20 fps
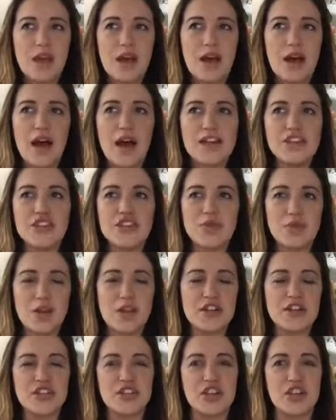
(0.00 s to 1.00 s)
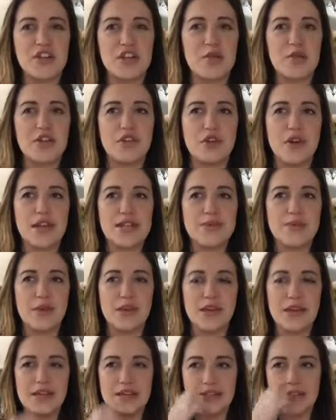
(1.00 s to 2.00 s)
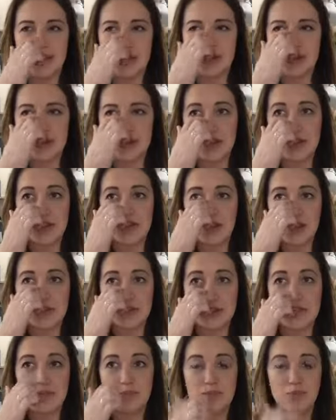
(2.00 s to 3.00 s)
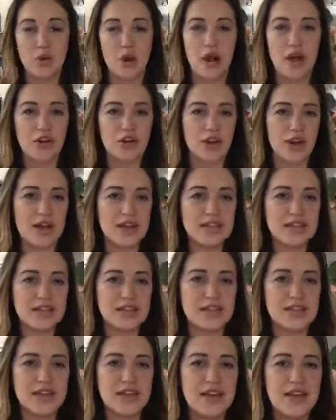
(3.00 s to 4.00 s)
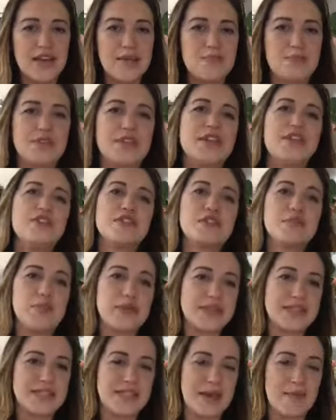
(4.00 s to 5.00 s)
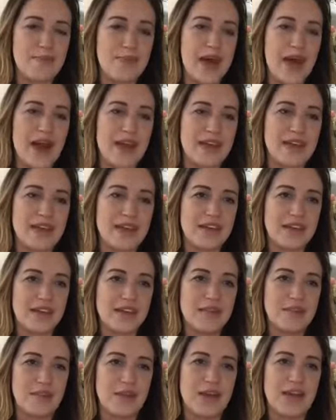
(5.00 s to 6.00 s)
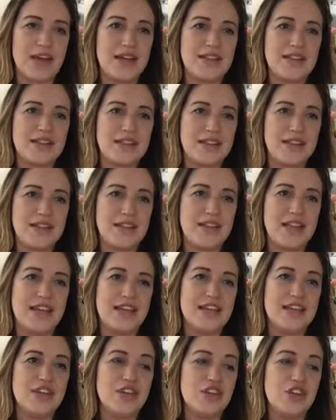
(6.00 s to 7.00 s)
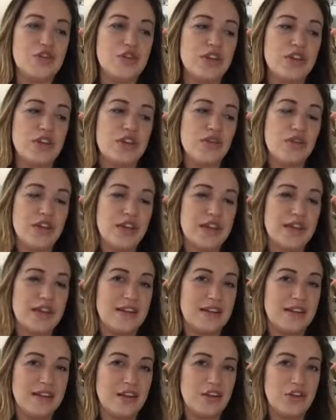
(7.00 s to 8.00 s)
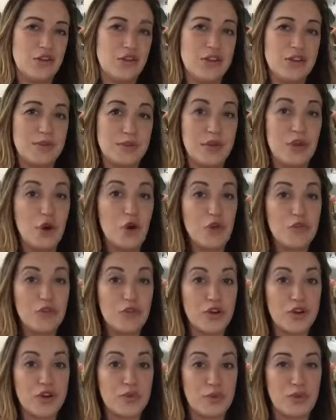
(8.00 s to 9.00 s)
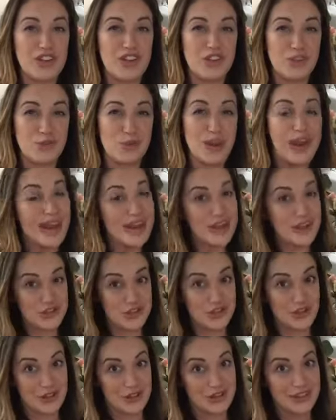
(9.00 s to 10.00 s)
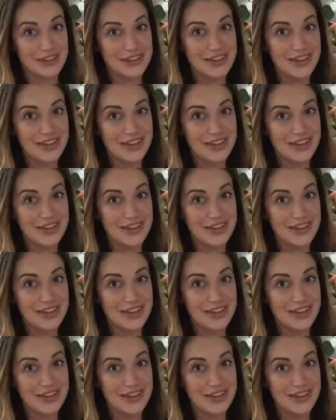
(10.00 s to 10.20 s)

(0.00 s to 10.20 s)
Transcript: I just wanted to share that with you guys, because there's progress, but then there's a big step back, because then you can be over it when you hate each other,